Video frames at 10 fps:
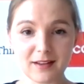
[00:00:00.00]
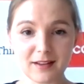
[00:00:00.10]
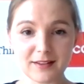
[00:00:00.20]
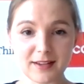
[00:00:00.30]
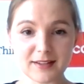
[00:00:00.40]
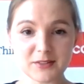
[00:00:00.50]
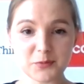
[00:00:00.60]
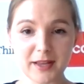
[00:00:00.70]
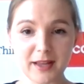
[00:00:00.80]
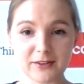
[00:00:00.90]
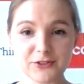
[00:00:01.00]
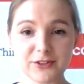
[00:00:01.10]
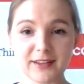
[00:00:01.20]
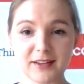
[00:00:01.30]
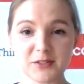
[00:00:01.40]
Yes, we
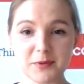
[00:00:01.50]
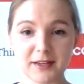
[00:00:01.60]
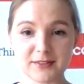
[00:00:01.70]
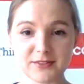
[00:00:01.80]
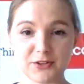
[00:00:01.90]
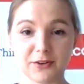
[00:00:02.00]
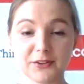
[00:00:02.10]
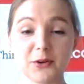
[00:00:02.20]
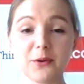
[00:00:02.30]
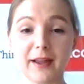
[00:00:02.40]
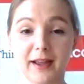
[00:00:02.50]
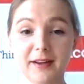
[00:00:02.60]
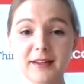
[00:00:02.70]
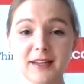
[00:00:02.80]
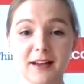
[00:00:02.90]
entered. Yes, we can start.
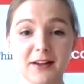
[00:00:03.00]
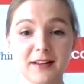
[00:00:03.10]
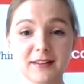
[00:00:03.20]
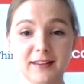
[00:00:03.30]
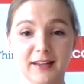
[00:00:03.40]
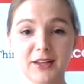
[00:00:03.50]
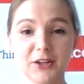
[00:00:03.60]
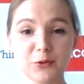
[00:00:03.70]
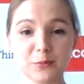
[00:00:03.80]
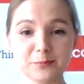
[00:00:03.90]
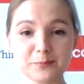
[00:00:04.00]
Okay, thank you.